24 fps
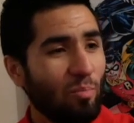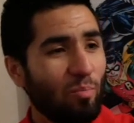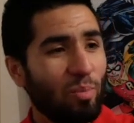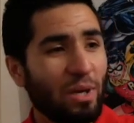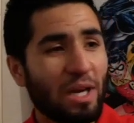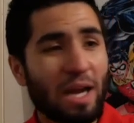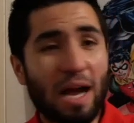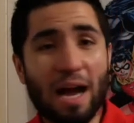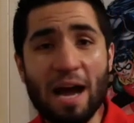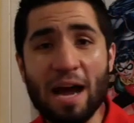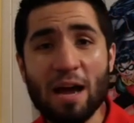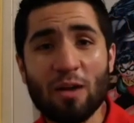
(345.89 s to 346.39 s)

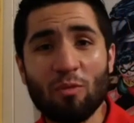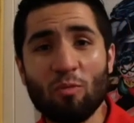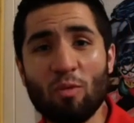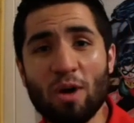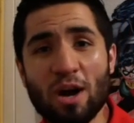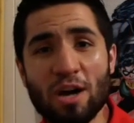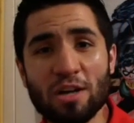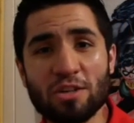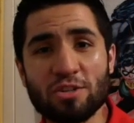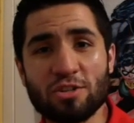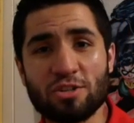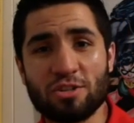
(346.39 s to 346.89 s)
But I
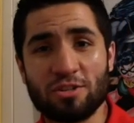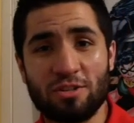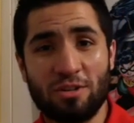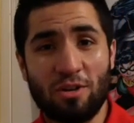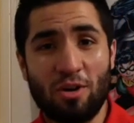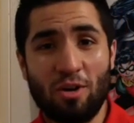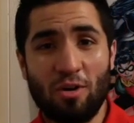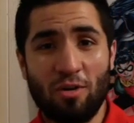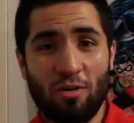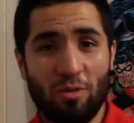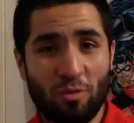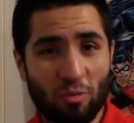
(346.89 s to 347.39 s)
watch
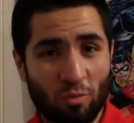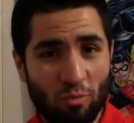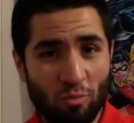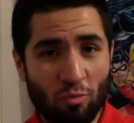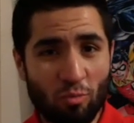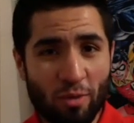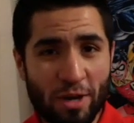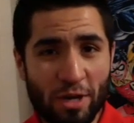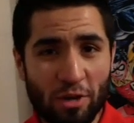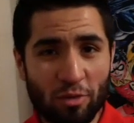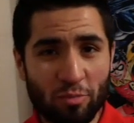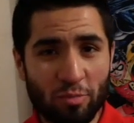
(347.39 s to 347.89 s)

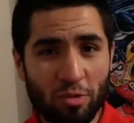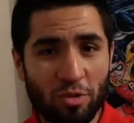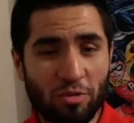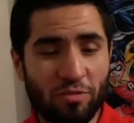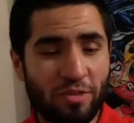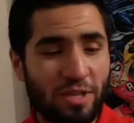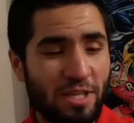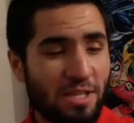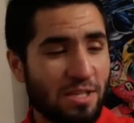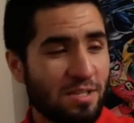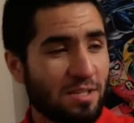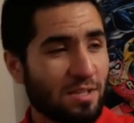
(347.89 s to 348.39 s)
real
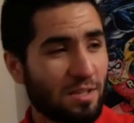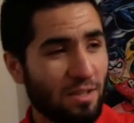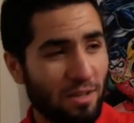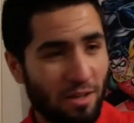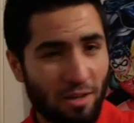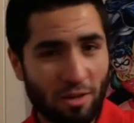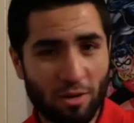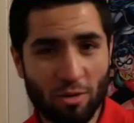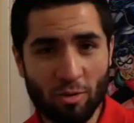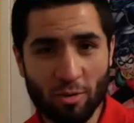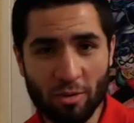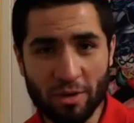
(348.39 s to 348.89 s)
movies,
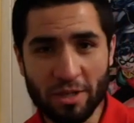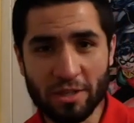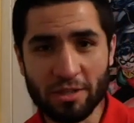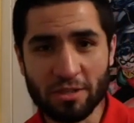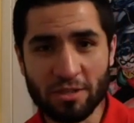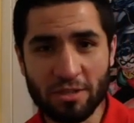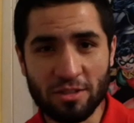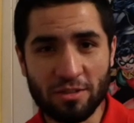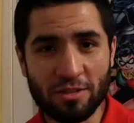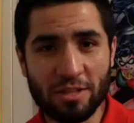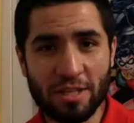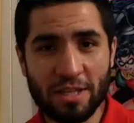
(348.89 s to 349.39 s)
according
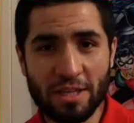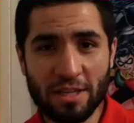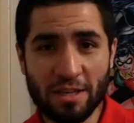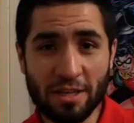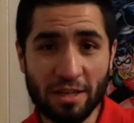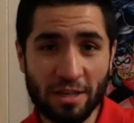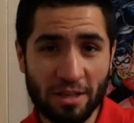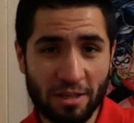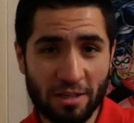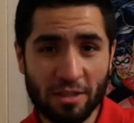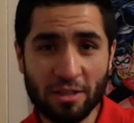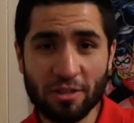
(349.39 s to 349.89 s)
to
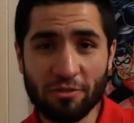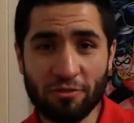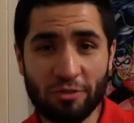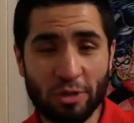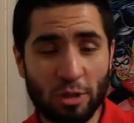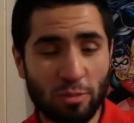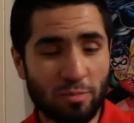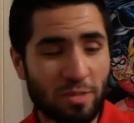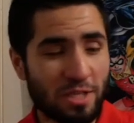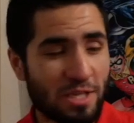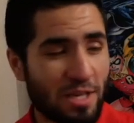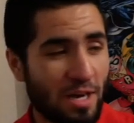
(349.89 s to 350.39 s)
the
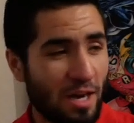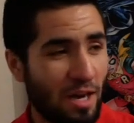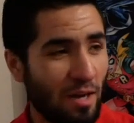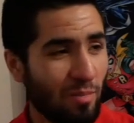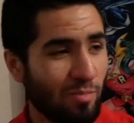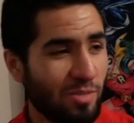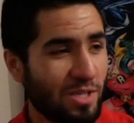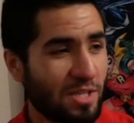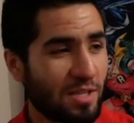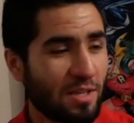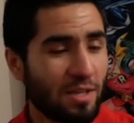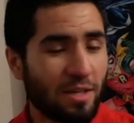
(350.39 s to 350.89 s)
film
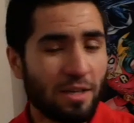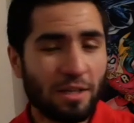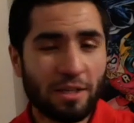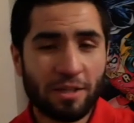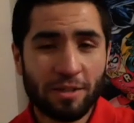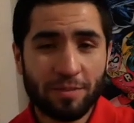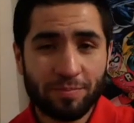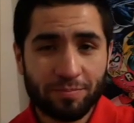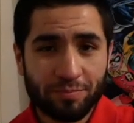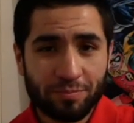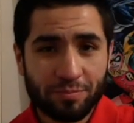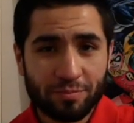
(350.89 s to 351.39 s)
snobs.
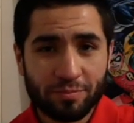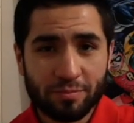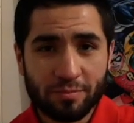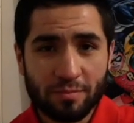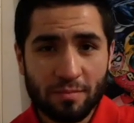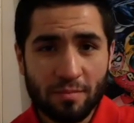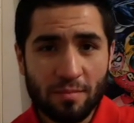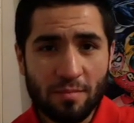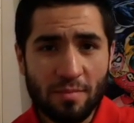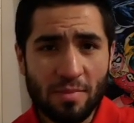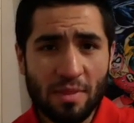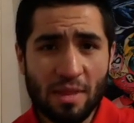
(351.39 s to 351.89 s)

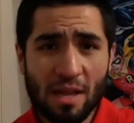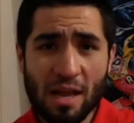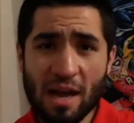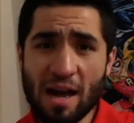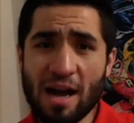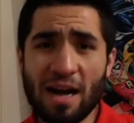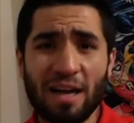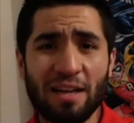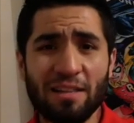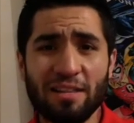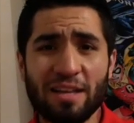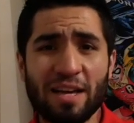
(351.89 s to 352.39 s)

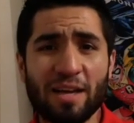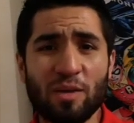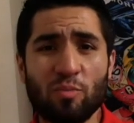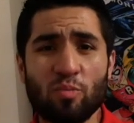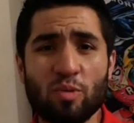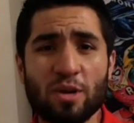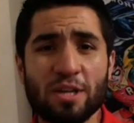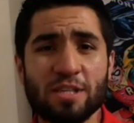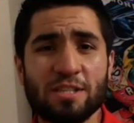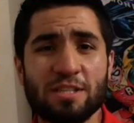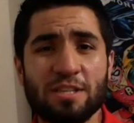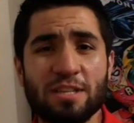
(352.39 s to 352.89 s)
I like
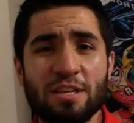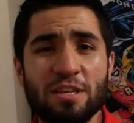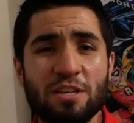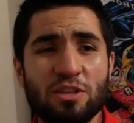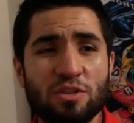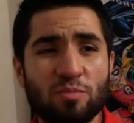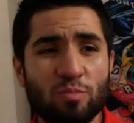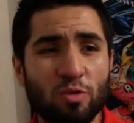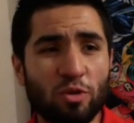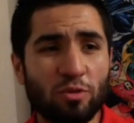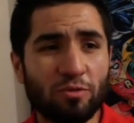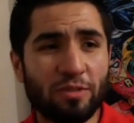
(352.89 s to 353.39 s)

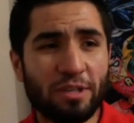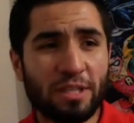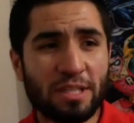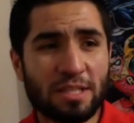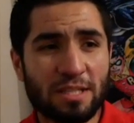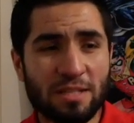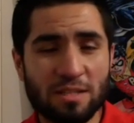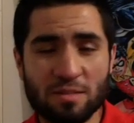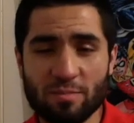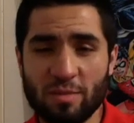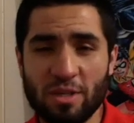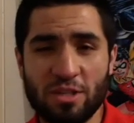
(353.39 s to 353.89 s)
prestige
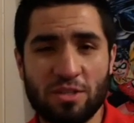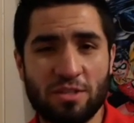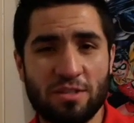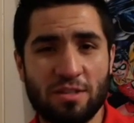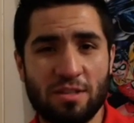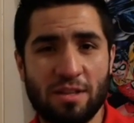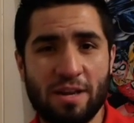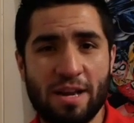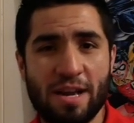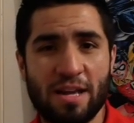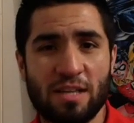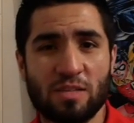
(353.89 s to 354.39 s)
movies as much
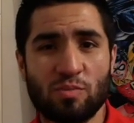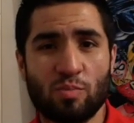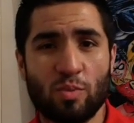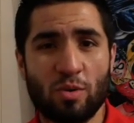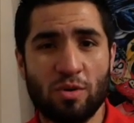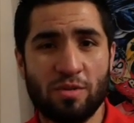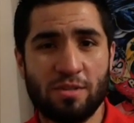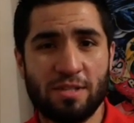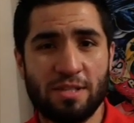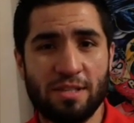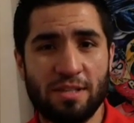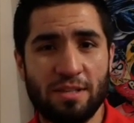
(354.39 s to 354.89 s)
as the next
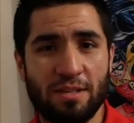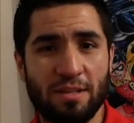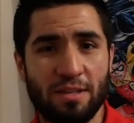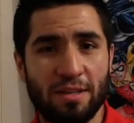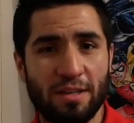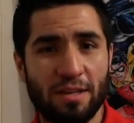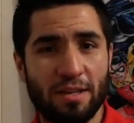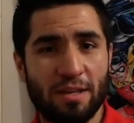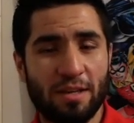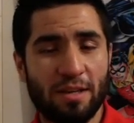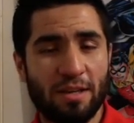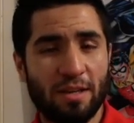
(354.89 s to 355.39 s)
person.
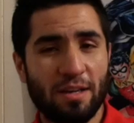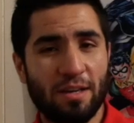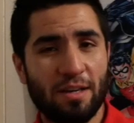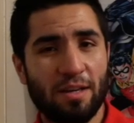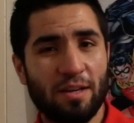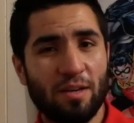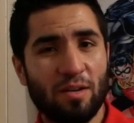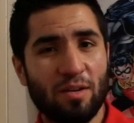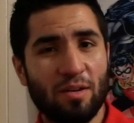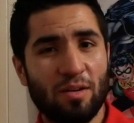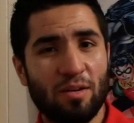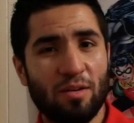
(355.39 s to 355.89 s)

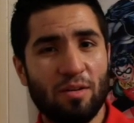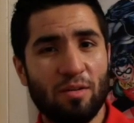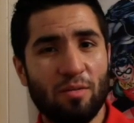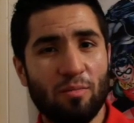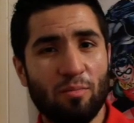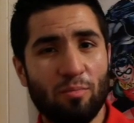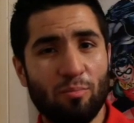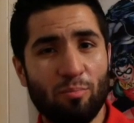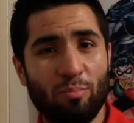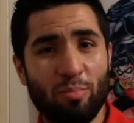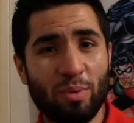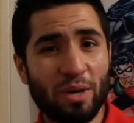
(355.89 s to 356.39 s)

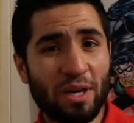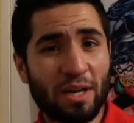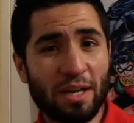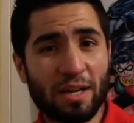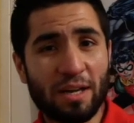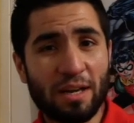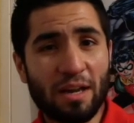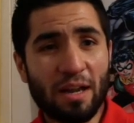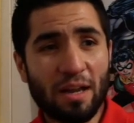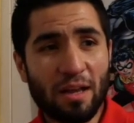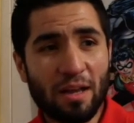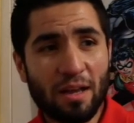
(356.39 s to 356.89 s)

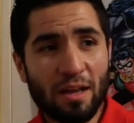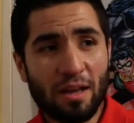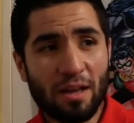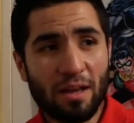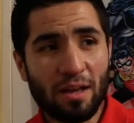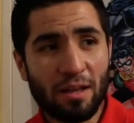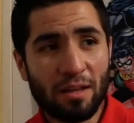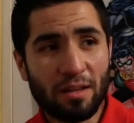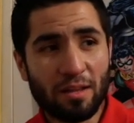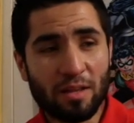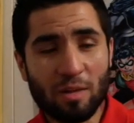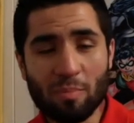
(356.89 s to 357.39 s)
But
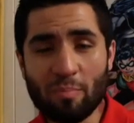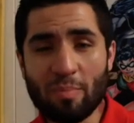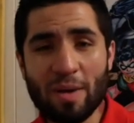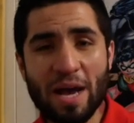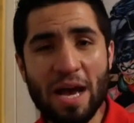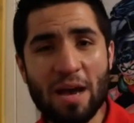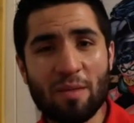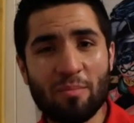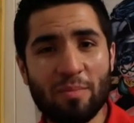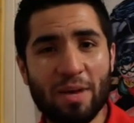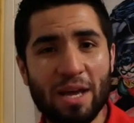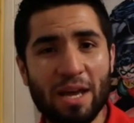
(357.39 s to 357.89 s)
the
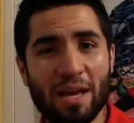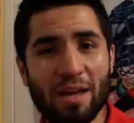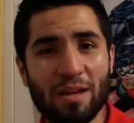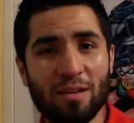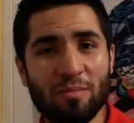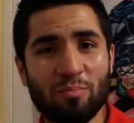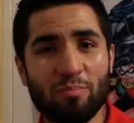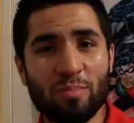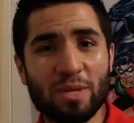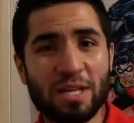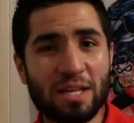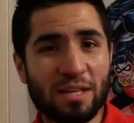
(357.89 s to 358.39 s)

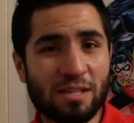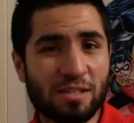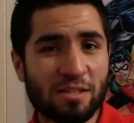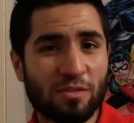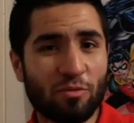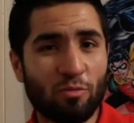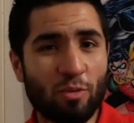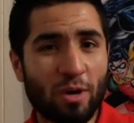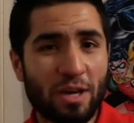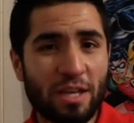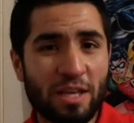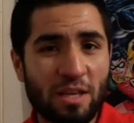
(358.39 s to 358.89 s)
Batman, because
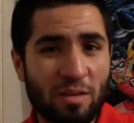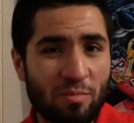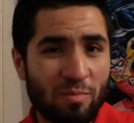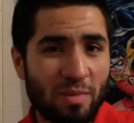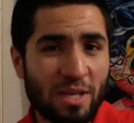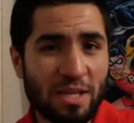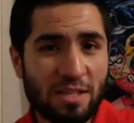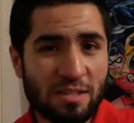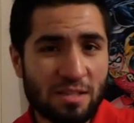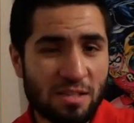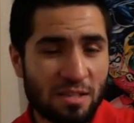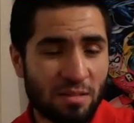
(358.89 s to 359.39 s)
of what he
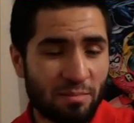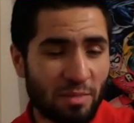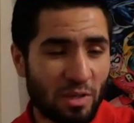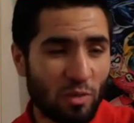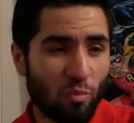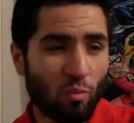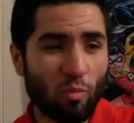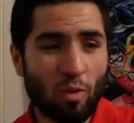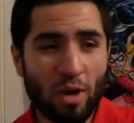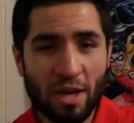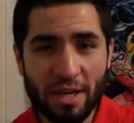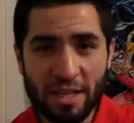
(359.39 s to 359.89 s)
means to me,
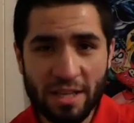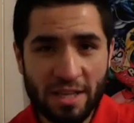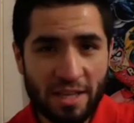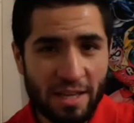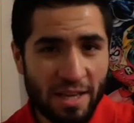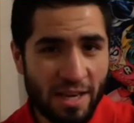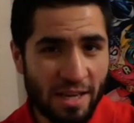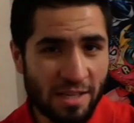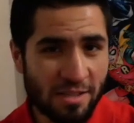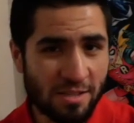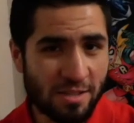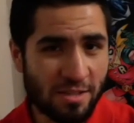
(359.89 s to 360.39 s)
what
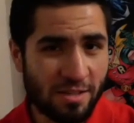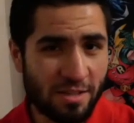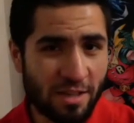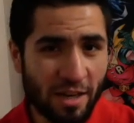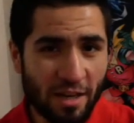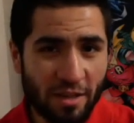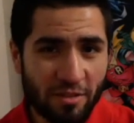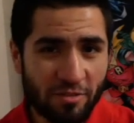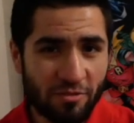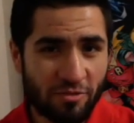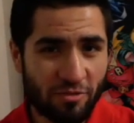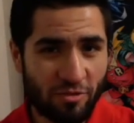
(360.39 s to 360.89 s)
he has
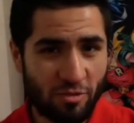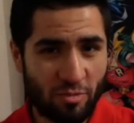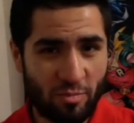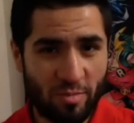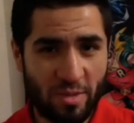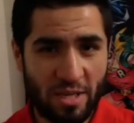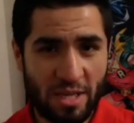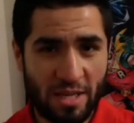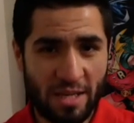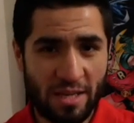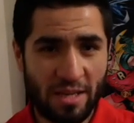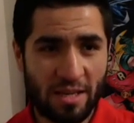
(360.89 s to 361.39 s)
done for
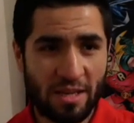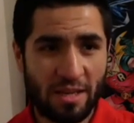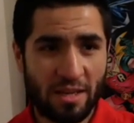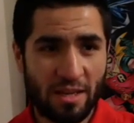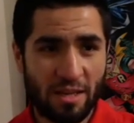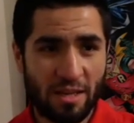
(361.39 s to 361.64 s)
me